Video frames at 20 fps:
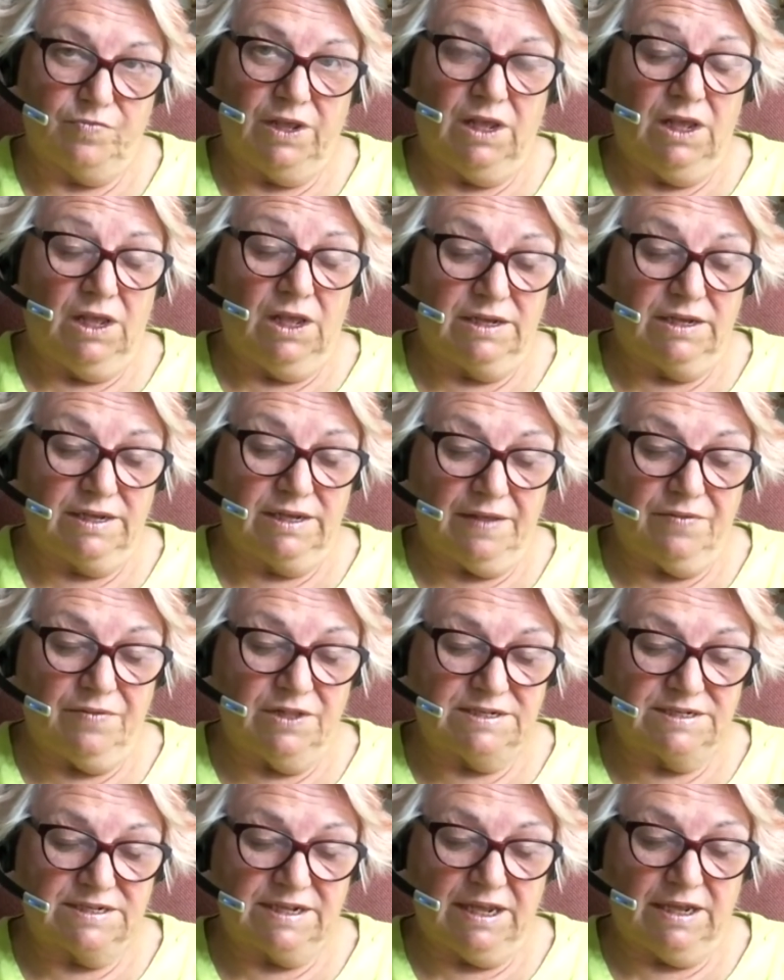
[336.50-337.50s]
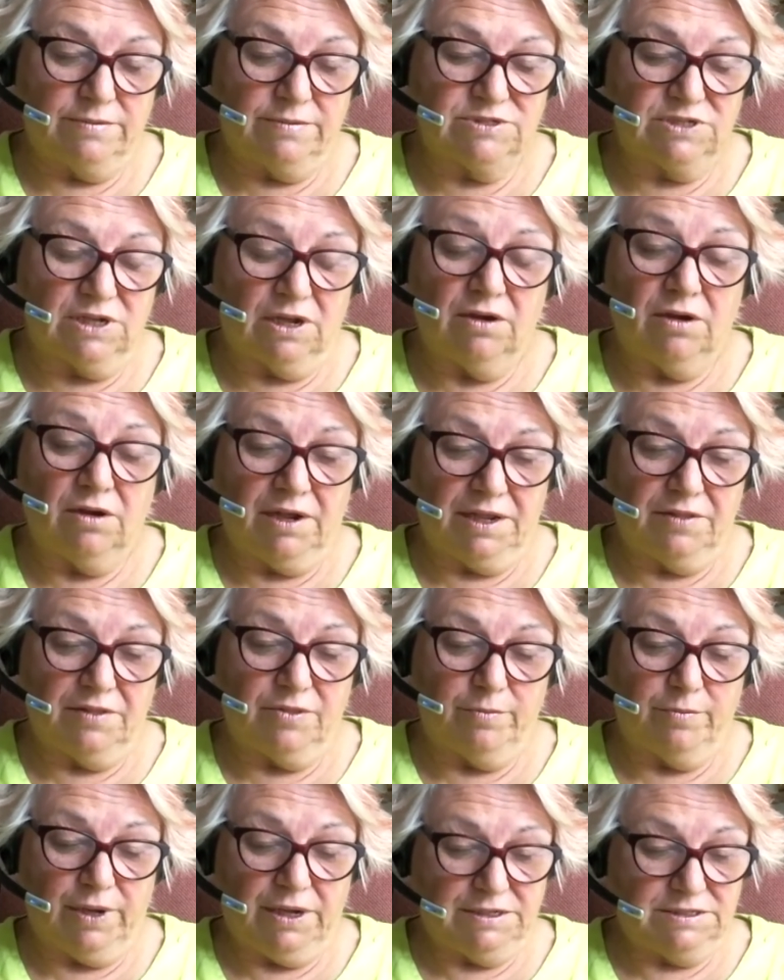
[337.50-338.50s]
Again, the schemes are like the
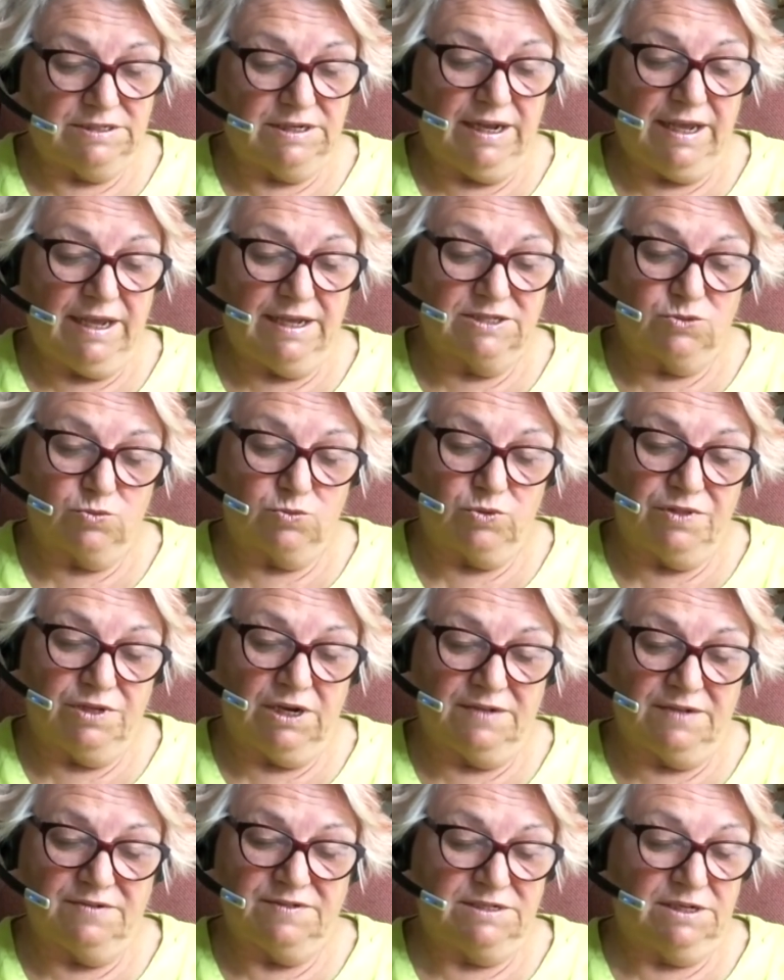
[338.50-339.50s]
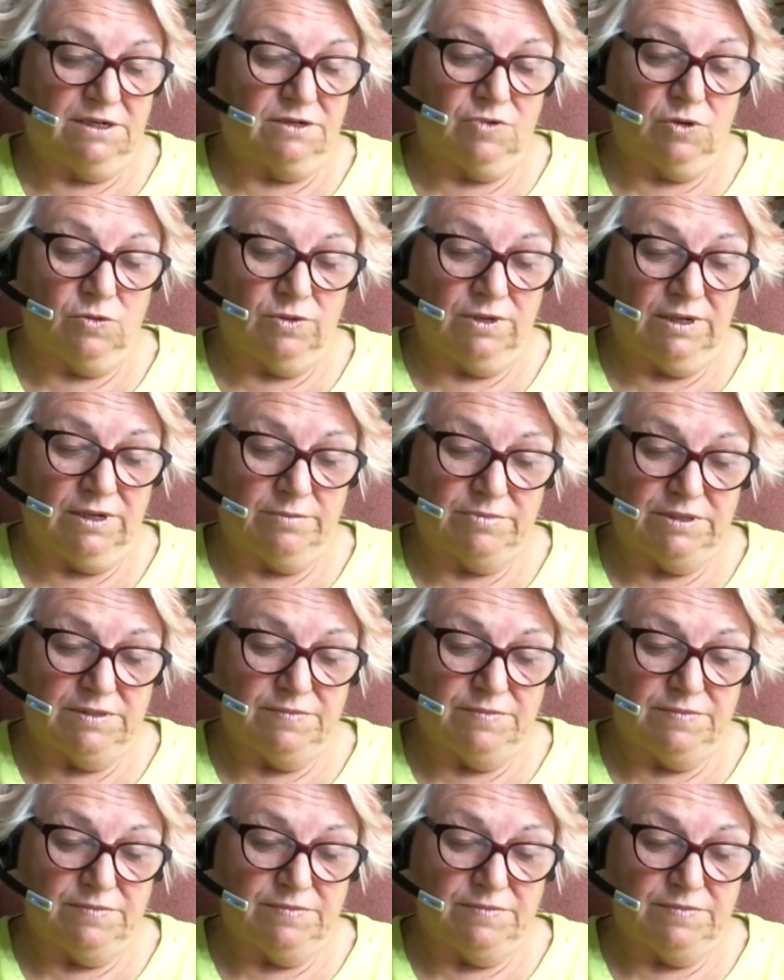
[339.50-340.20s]
buy-to-let with the lifestyle roll-up